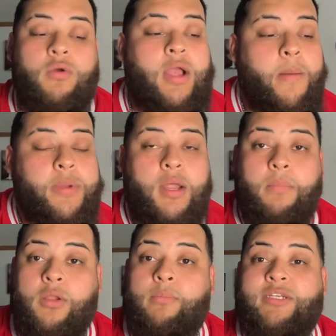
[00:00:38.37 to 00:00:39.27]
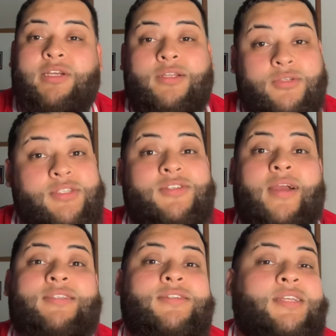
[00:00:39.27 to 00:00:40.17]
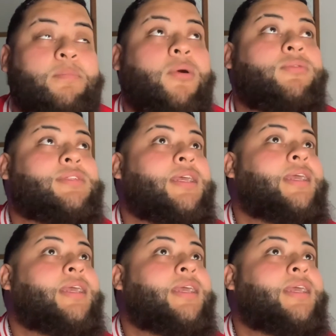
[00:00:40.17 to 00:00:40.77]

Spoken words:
Comment down below. Make sure I do subscribe too, because I post